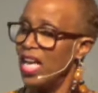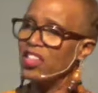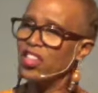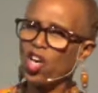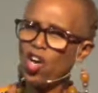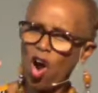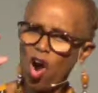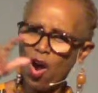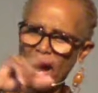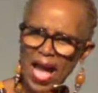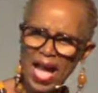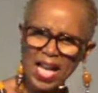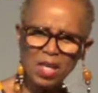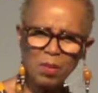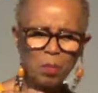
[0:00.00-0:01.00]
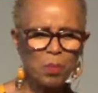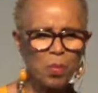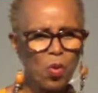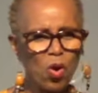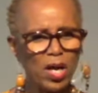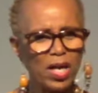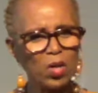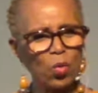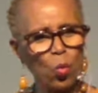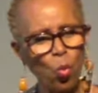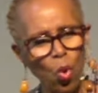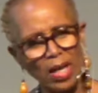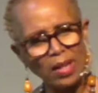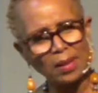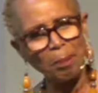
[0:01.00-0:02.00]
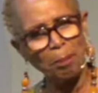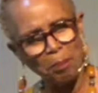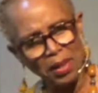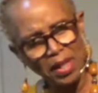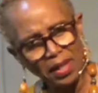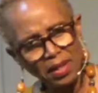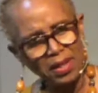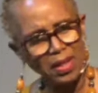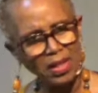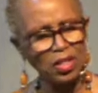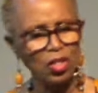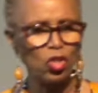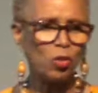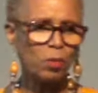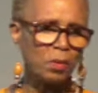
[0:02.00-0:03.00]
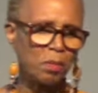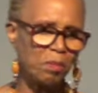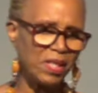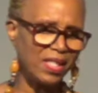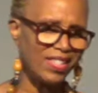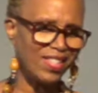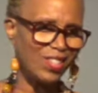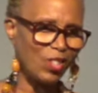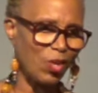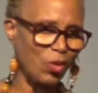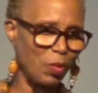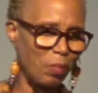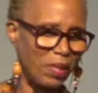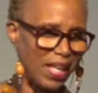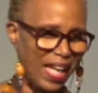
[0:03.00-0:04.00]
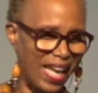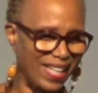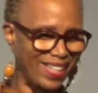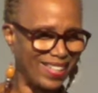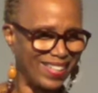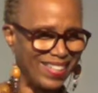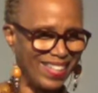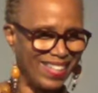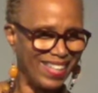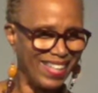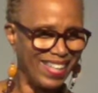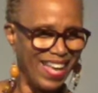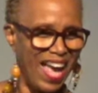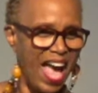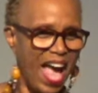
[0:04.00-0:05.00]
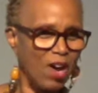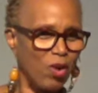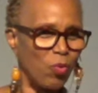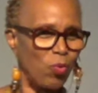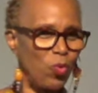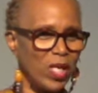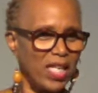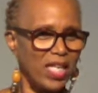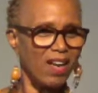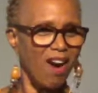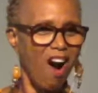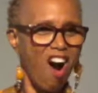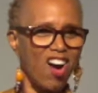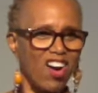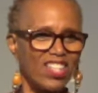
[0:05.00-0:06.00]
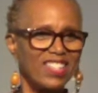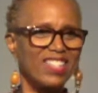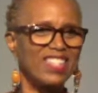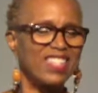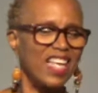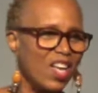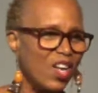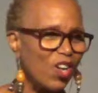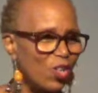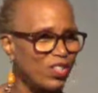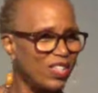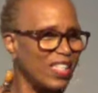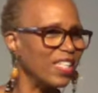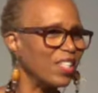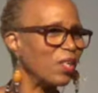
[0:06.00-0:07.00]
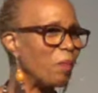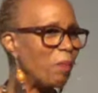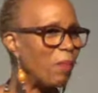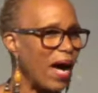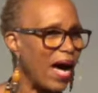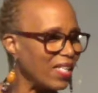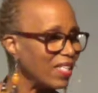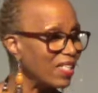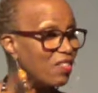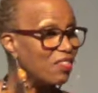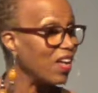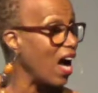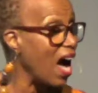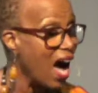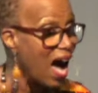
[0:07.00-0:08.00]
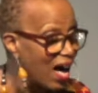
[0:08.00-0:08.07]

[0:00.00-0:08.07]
There are 8.1 billion human beings on the planet, and we are cells in the body of God,